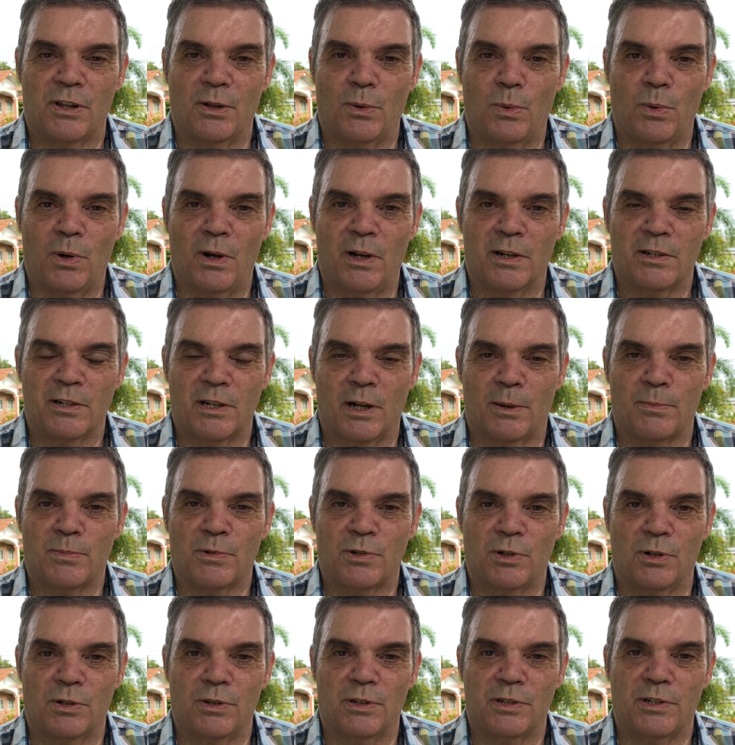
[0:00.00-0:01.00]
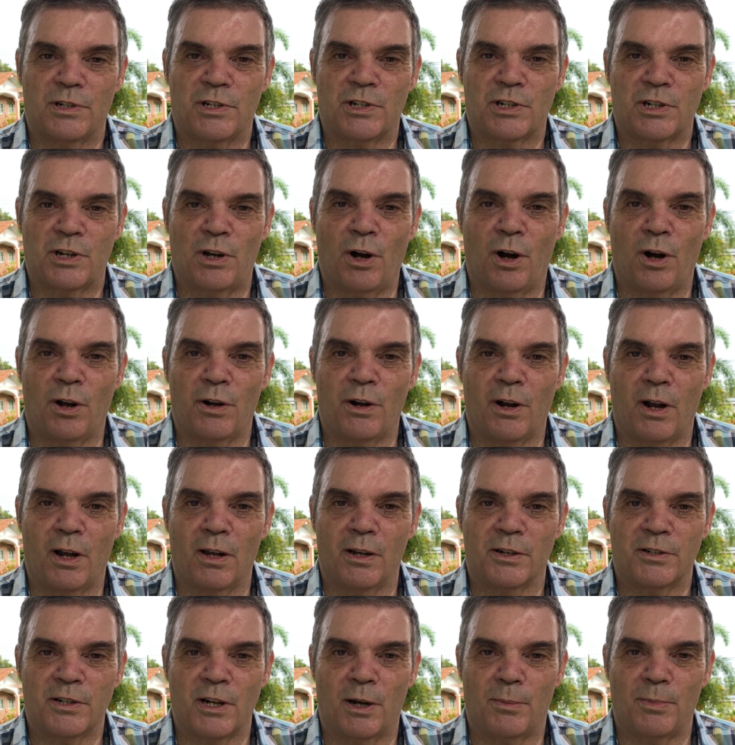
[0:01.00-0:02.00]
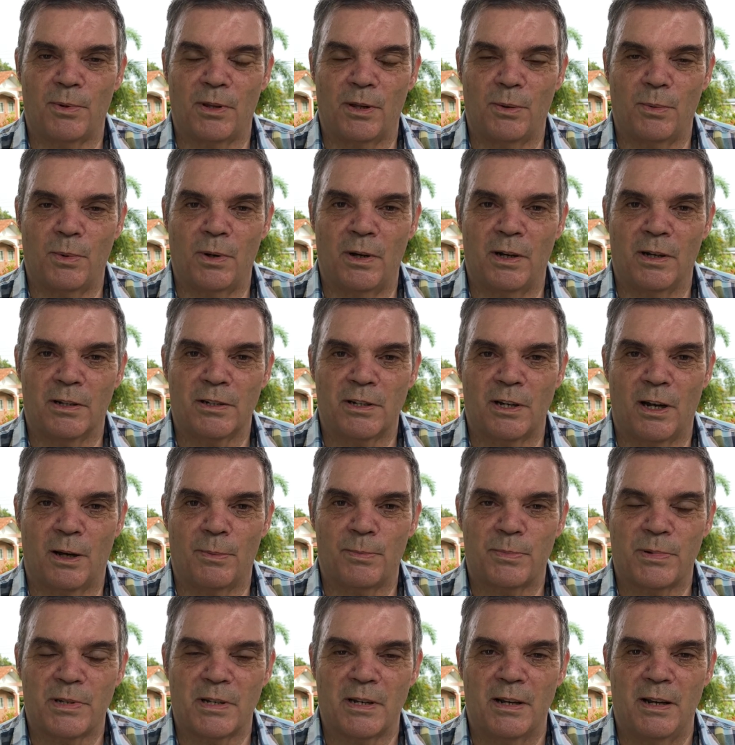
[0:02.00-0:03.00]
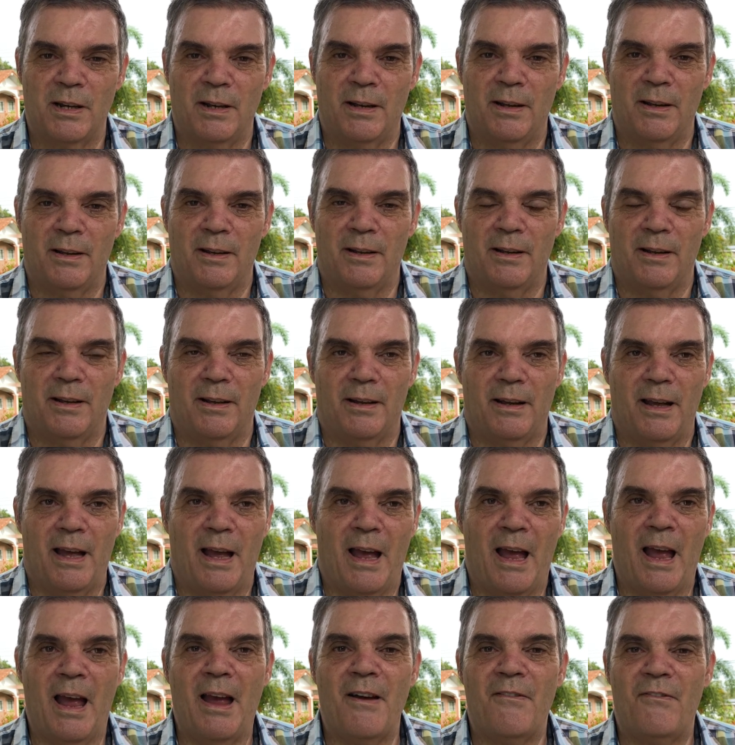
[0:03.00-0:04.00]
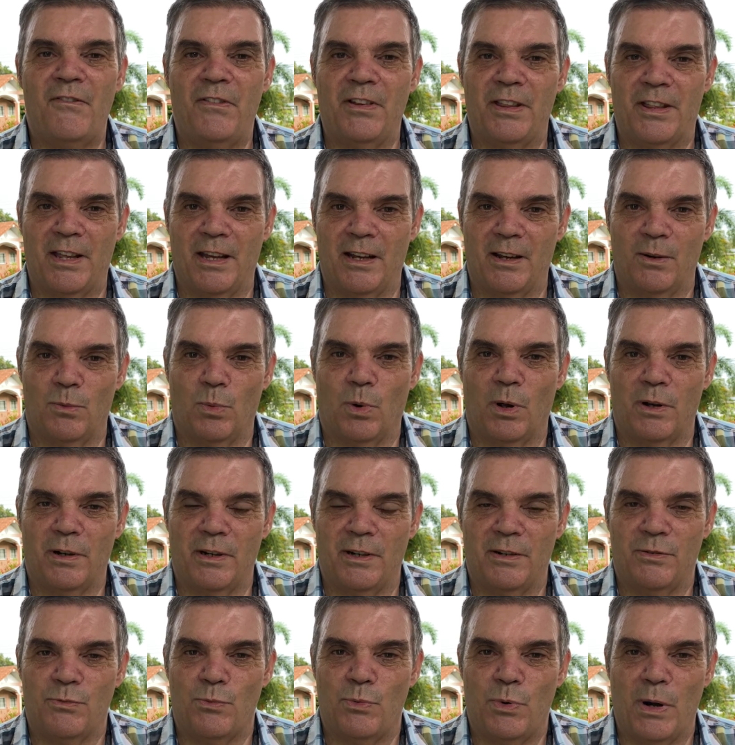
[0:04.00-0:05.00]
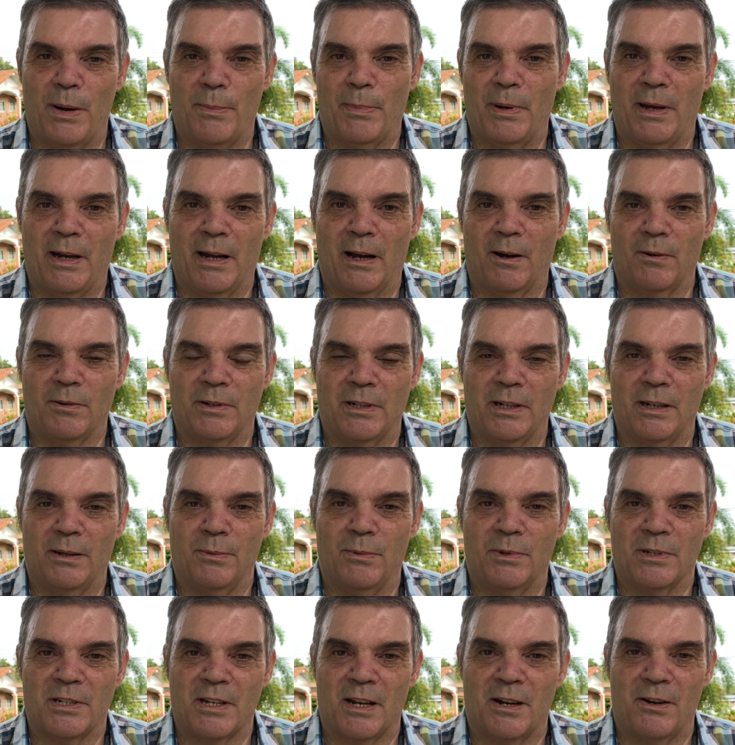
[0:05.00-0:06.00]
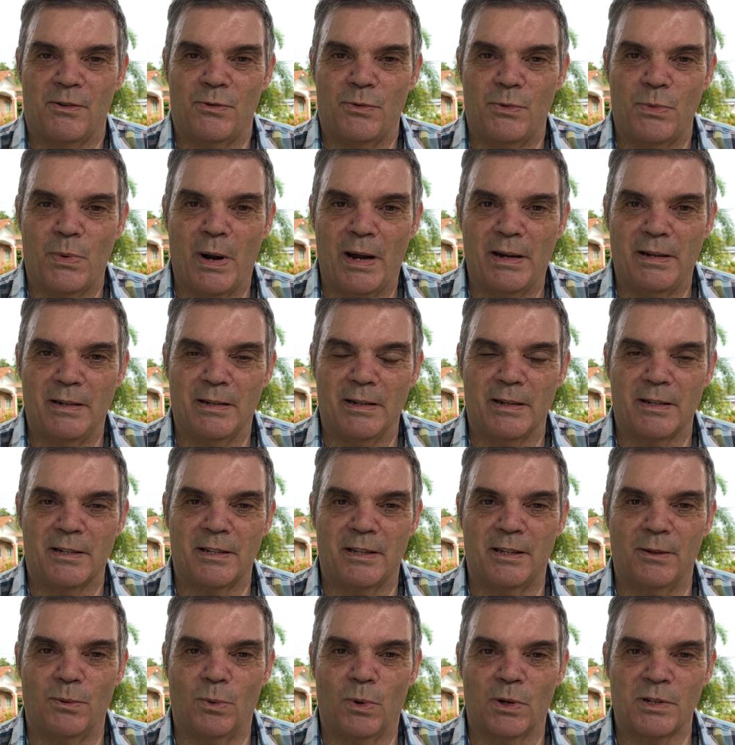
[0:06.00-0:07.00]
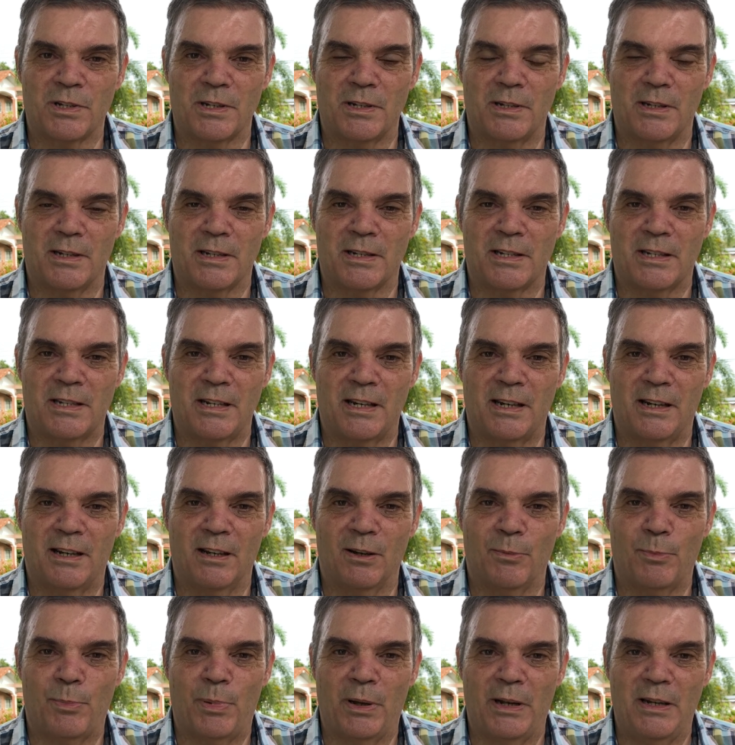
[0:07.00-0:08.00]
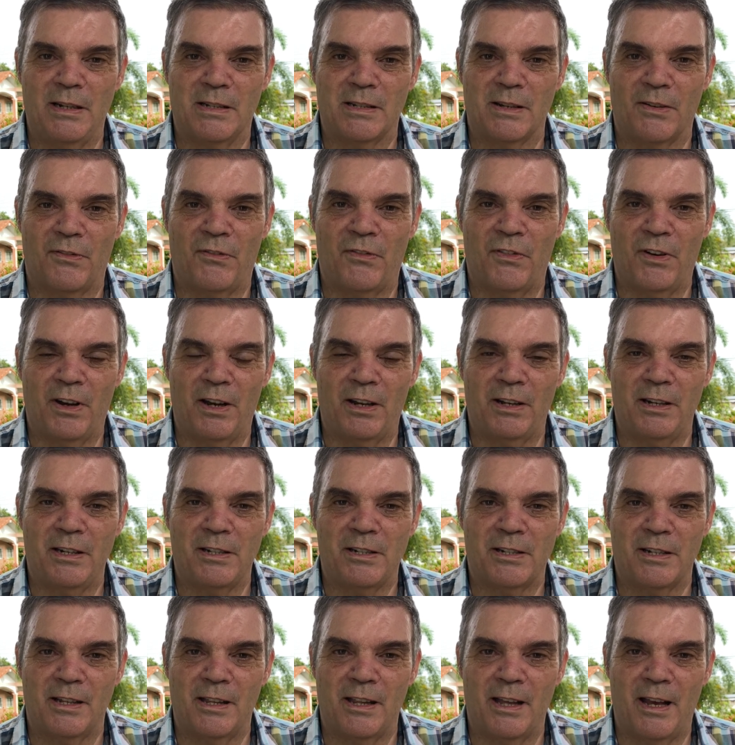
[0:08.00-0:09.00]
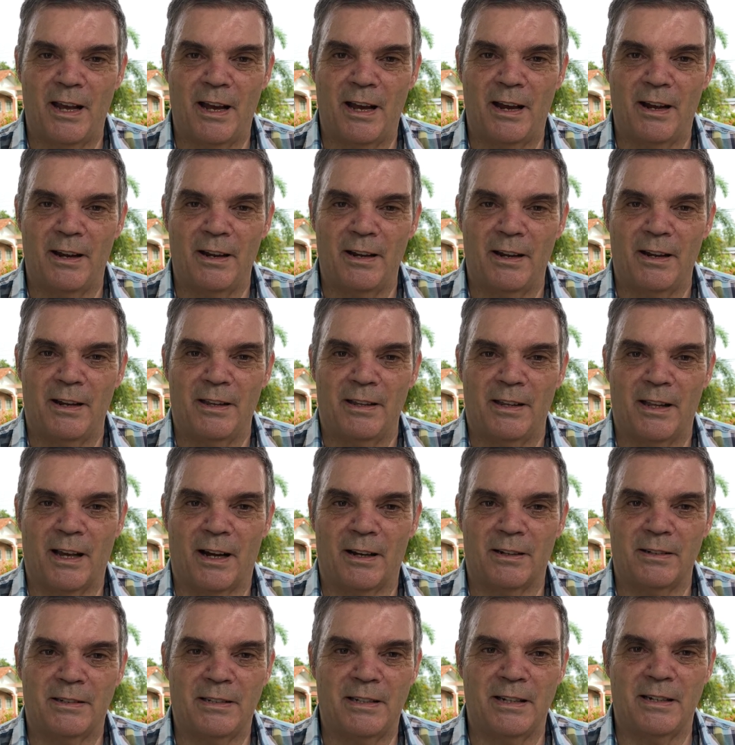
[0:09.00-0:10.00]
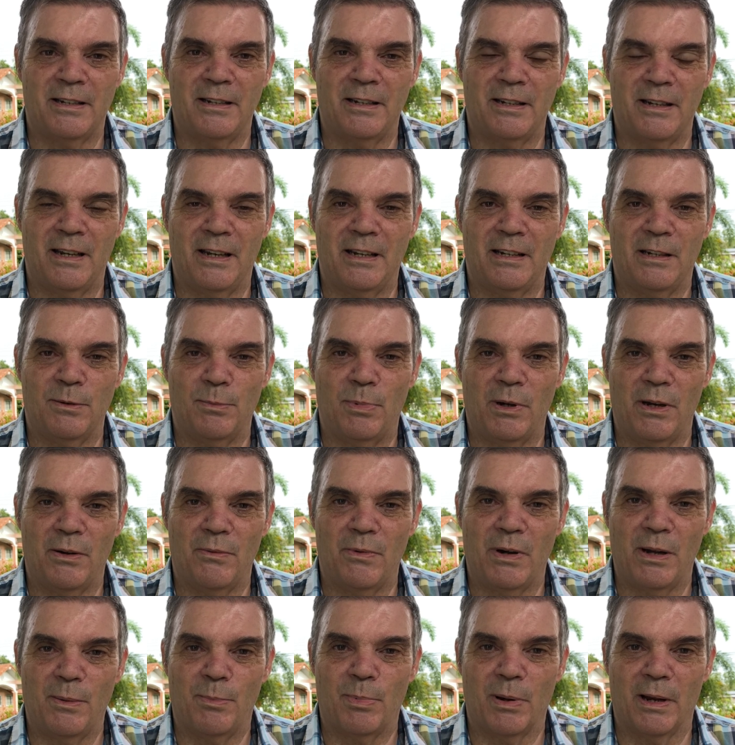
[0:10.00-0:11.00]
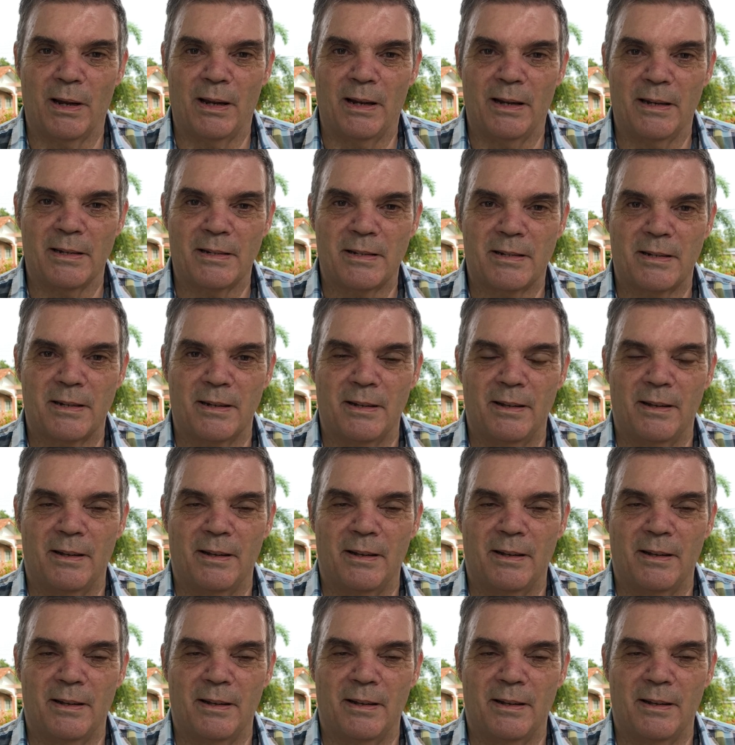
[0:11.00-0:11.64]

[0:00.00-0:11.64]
the worktops, so they'd scored all the top of the worktops. Everything wanted ripping out. It was horrendous. There wasn't a single piece of furniture there that didn't need to be replaced.